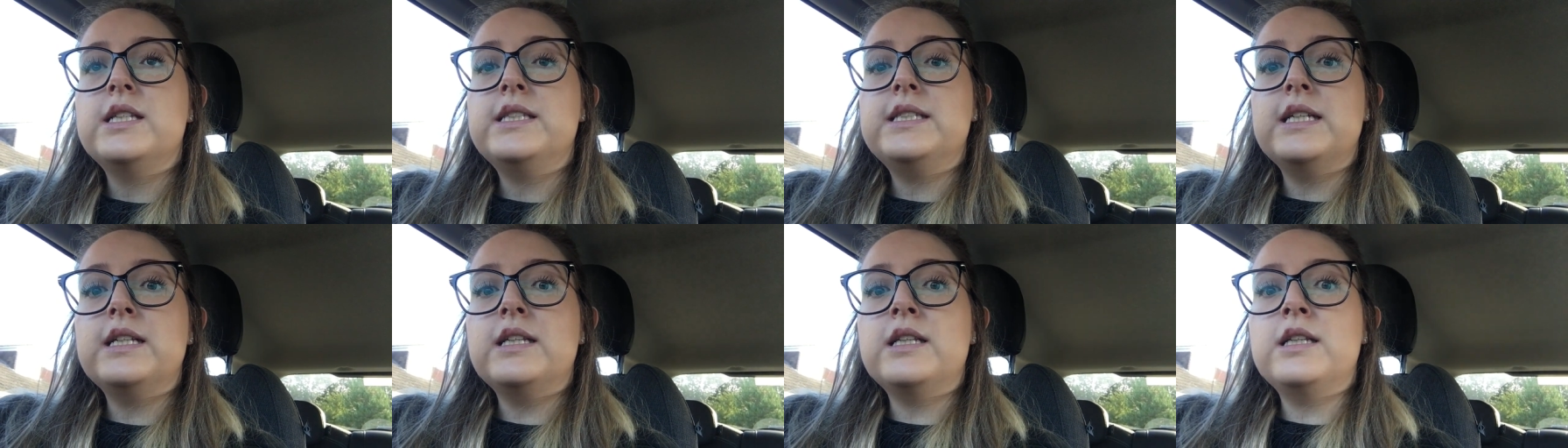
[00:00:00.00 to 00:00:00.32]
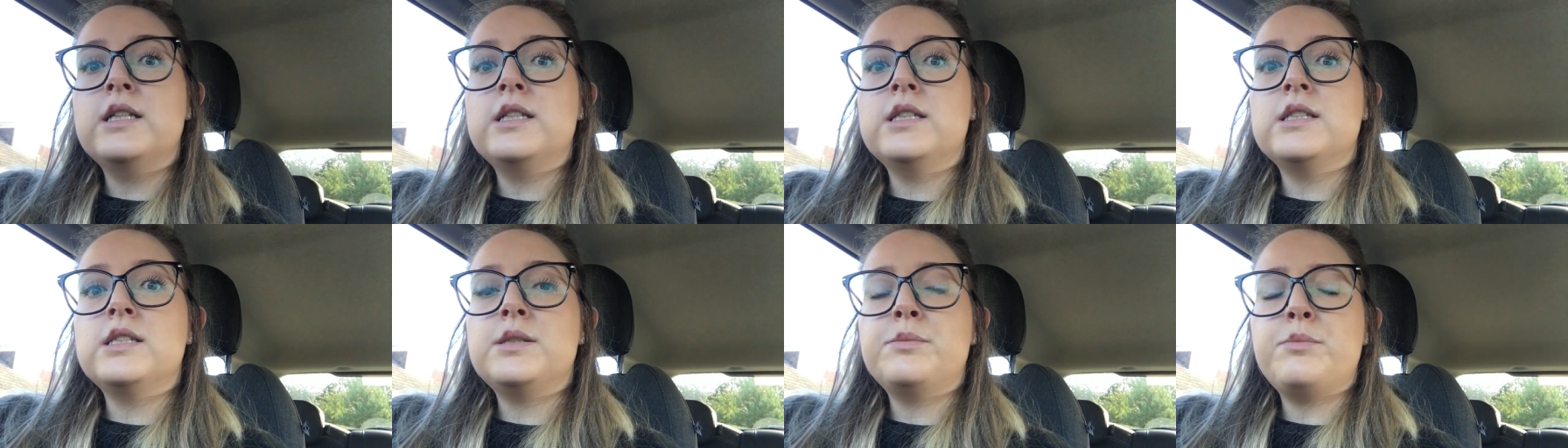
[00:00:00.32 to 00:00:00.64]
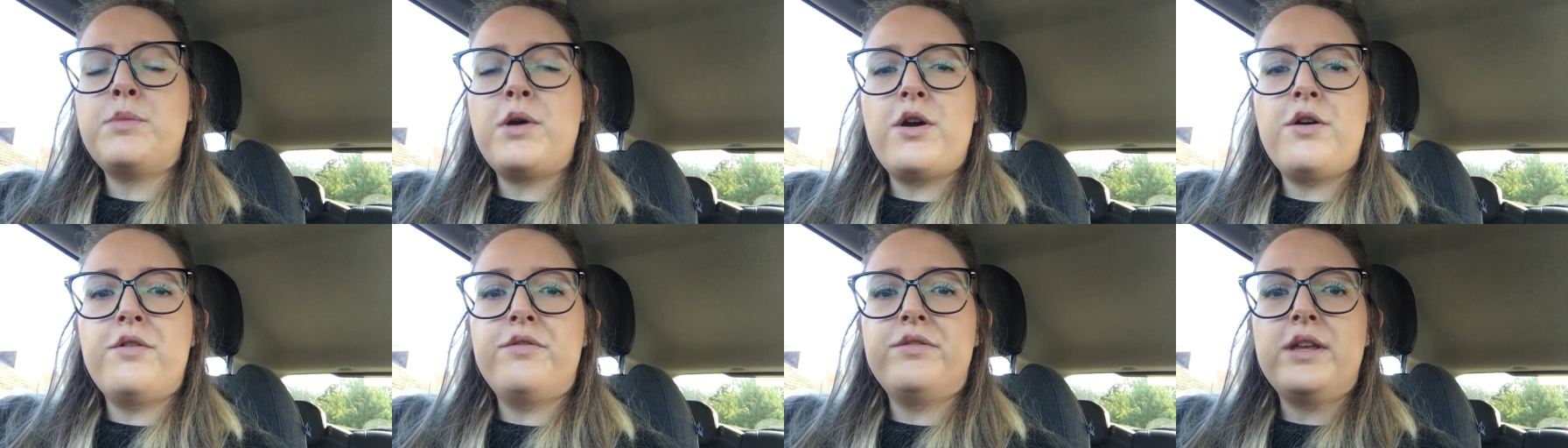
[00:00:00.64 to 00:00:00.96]
Dylan's
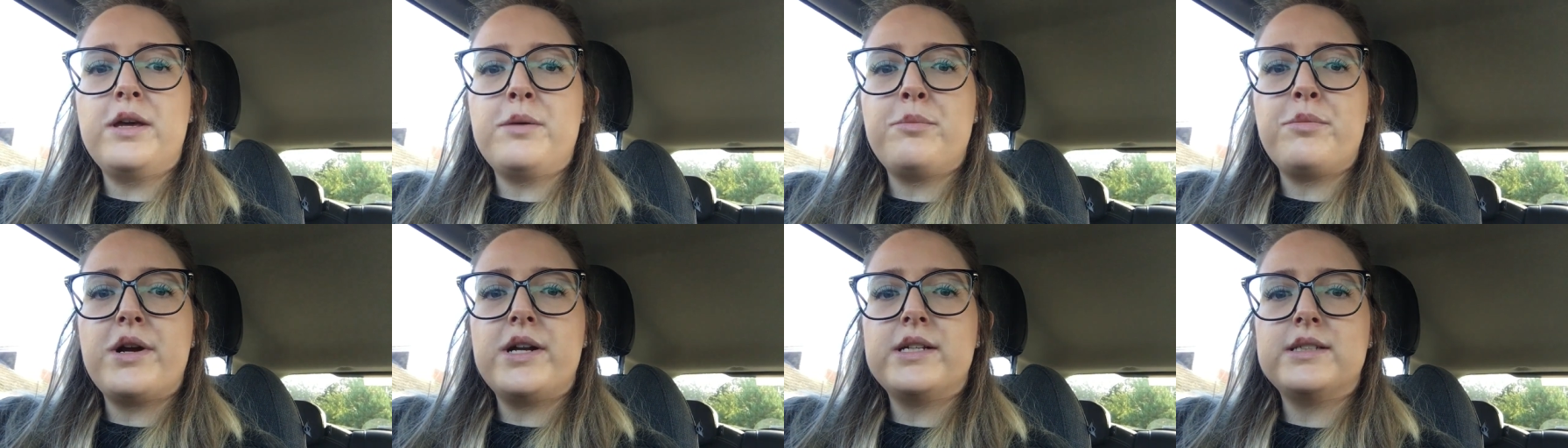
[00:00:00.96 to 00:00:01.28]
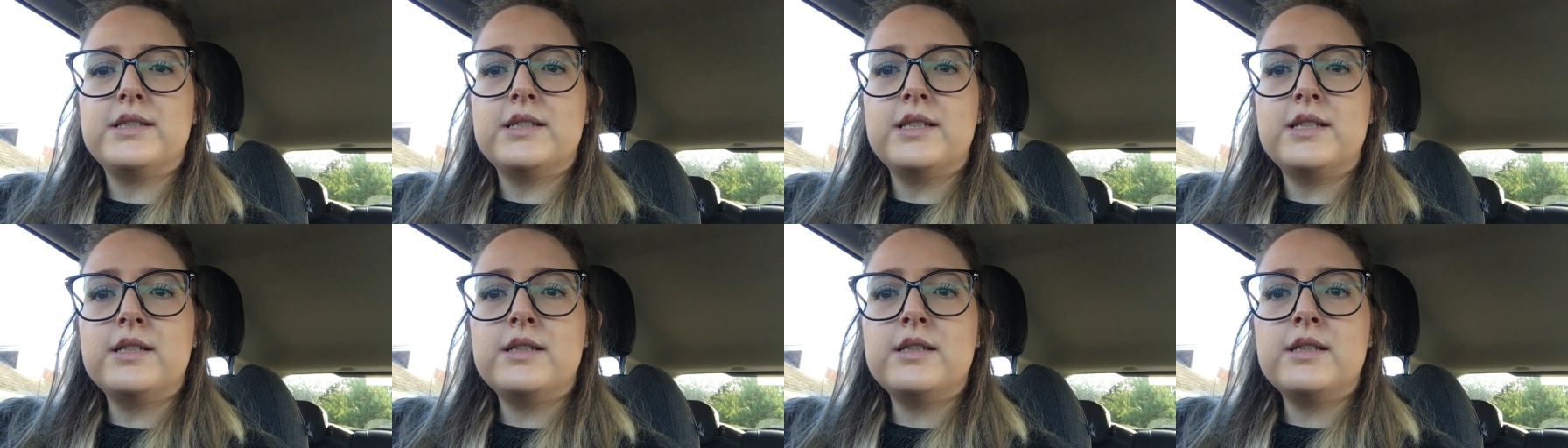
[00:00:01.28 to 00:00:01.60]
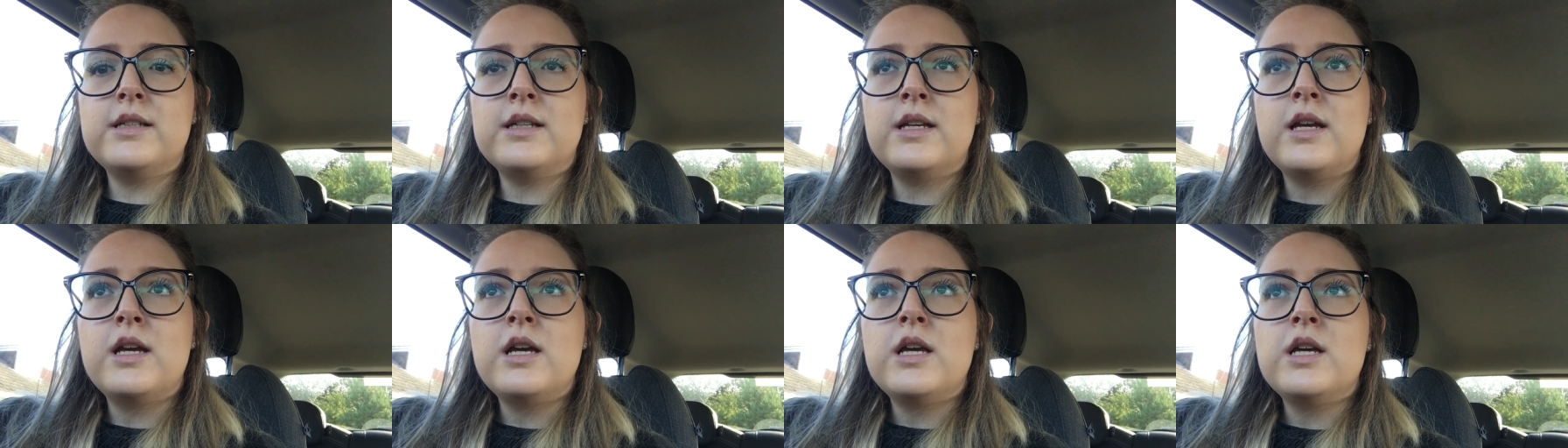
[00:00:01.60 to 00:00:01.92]
birthday present.
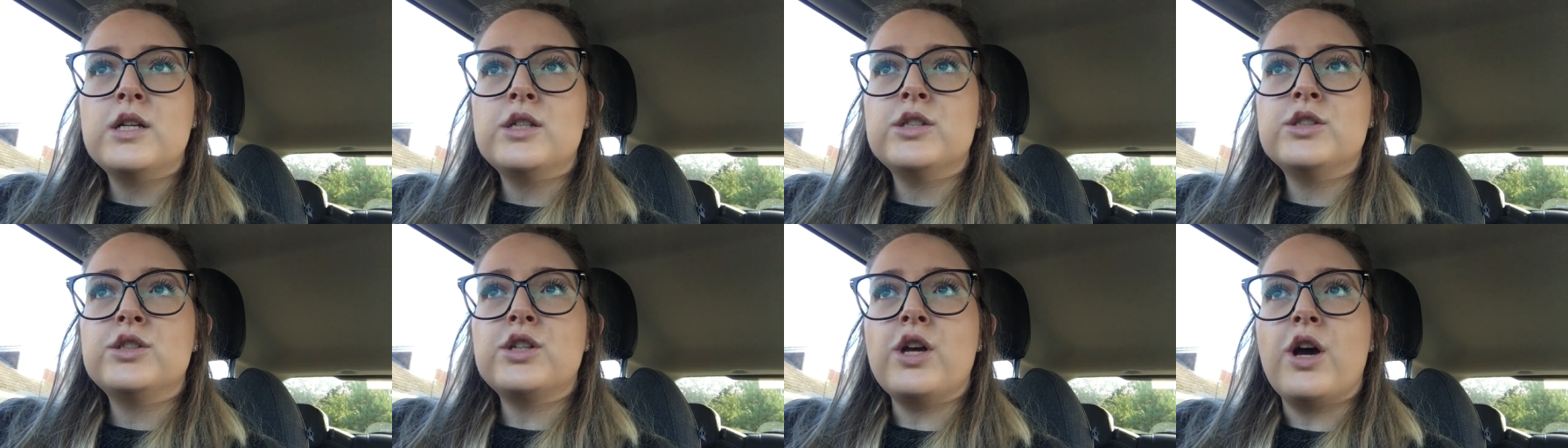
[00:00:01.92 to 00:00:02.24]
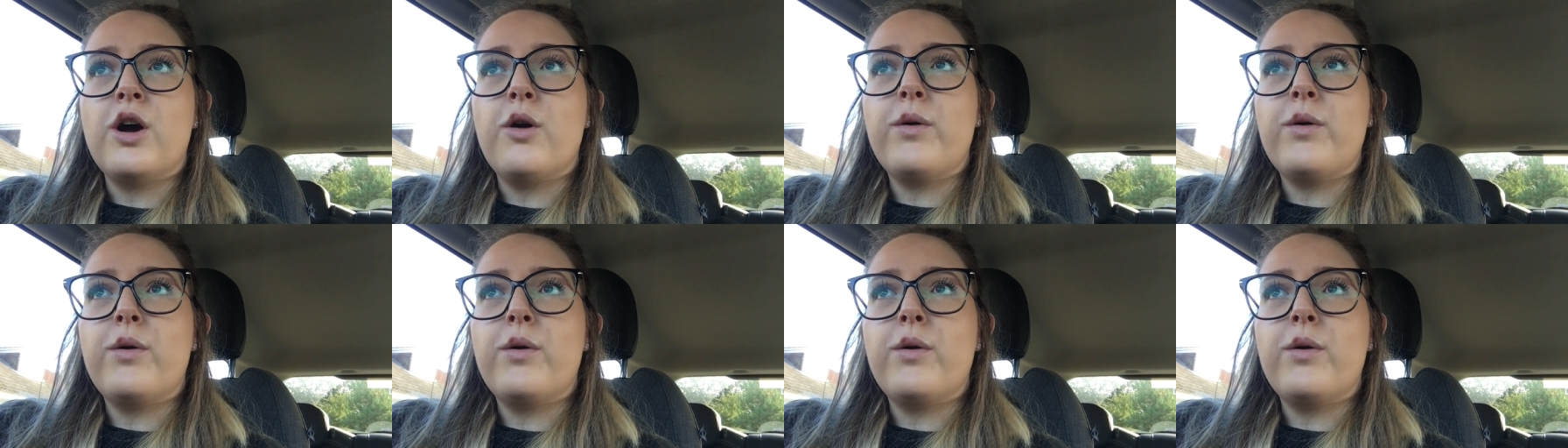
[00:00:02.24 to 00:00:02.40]
So